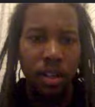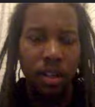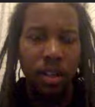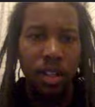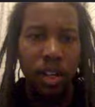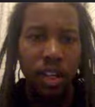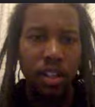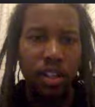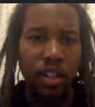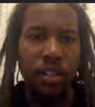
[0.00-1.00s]

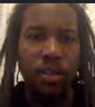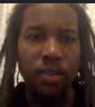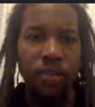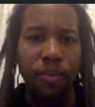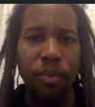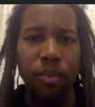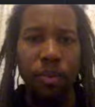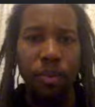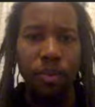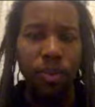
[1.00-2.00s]
connection
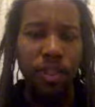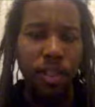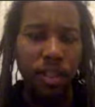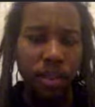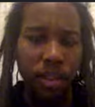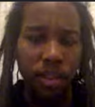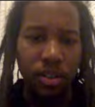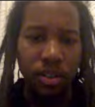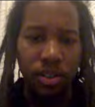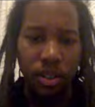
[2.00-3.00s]
for receiving. So
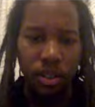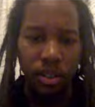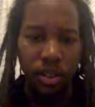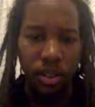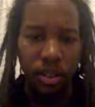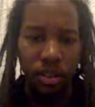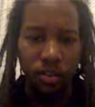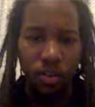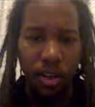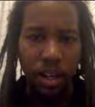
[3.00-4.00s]
you can send on
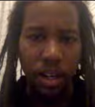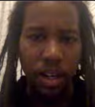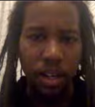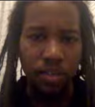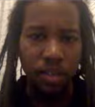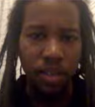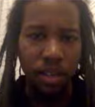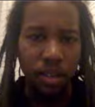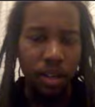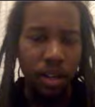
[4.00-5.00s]
one line and
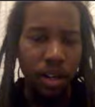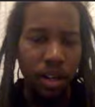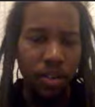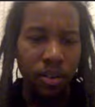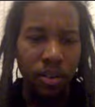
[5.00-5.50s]
receive on another.